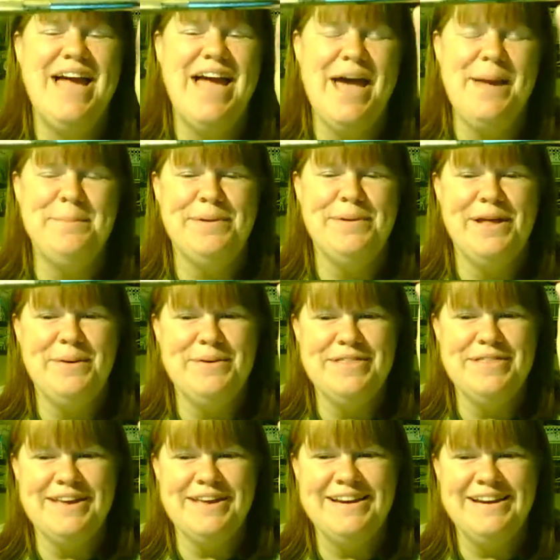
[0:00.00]
and play
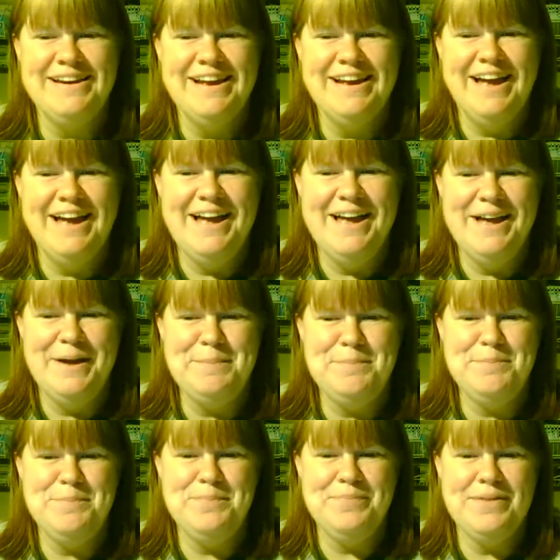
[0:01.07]
with it. Um,
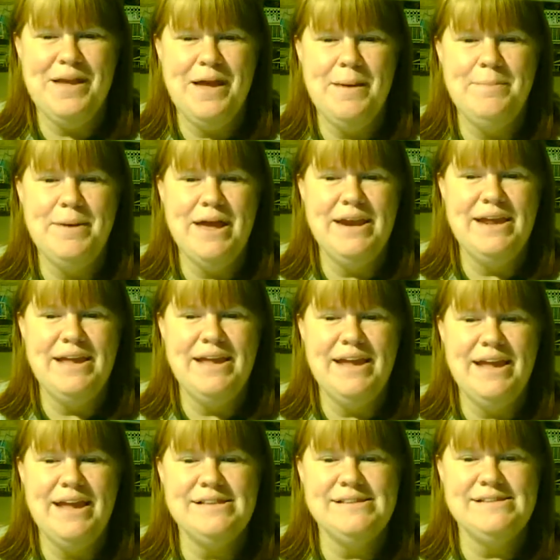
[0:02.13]
but
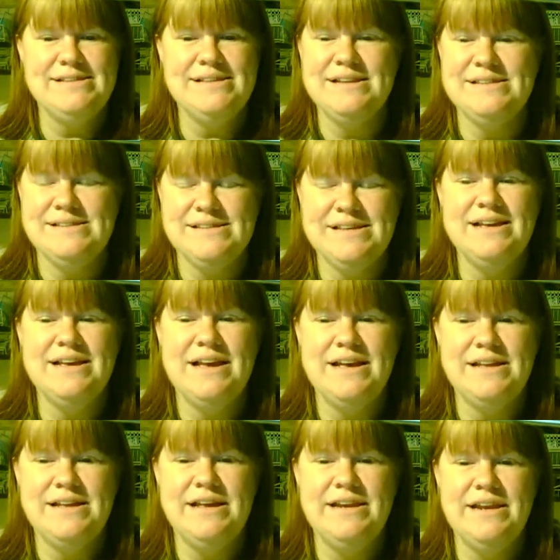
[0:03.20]
it's
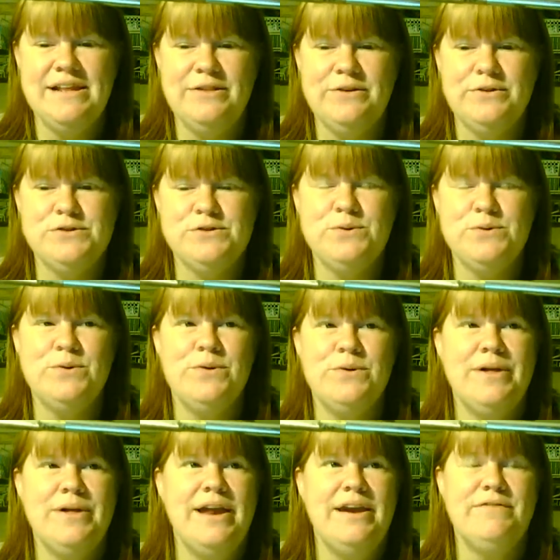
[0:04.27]
a neat little
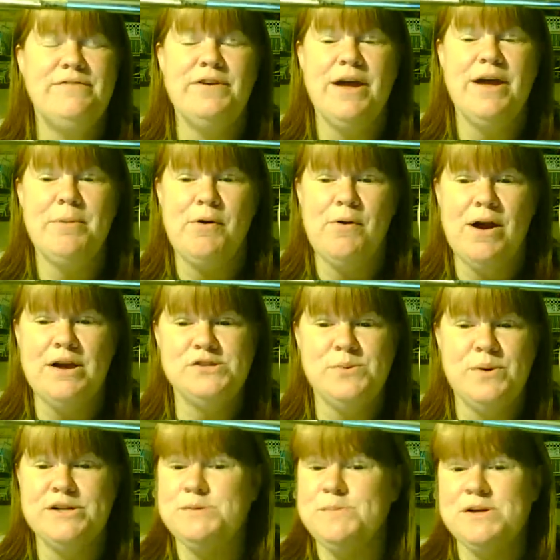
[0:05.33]
tool, and if you come across
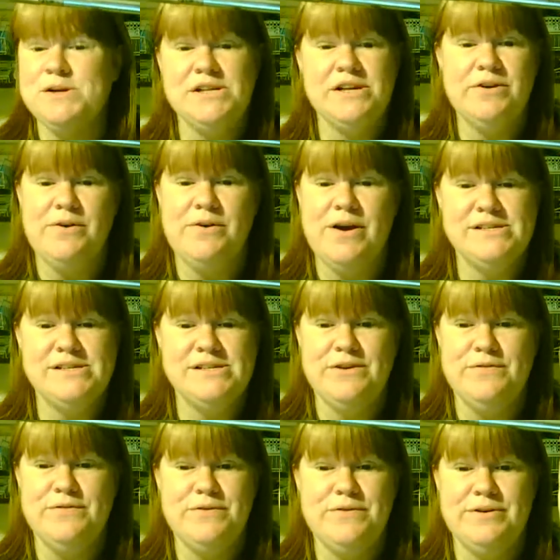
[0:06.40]
one, especially at a garage sale
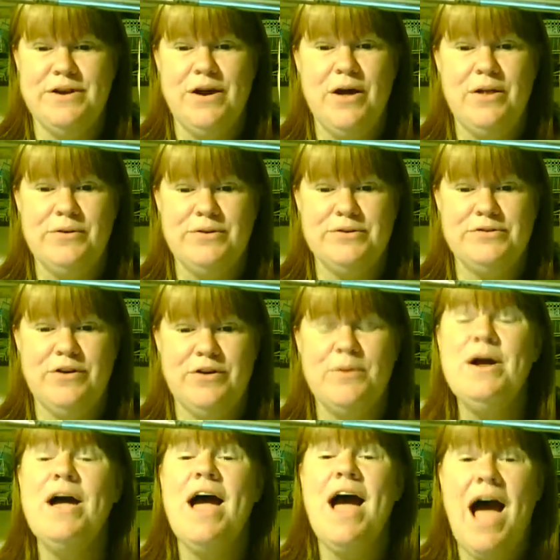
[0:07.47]
for $1 or so,
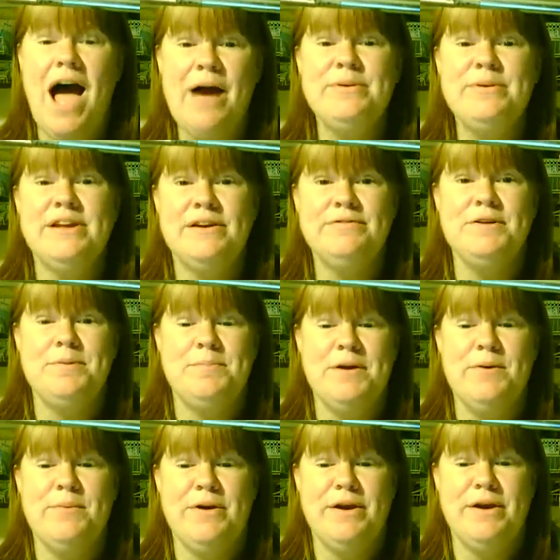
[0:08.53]
I would definitely
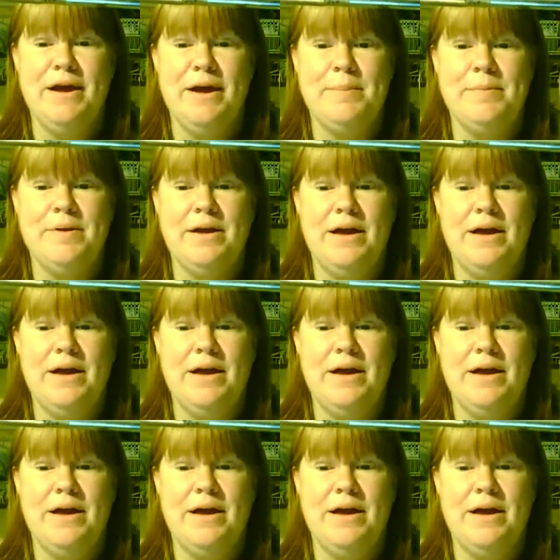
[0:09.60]
pick one up.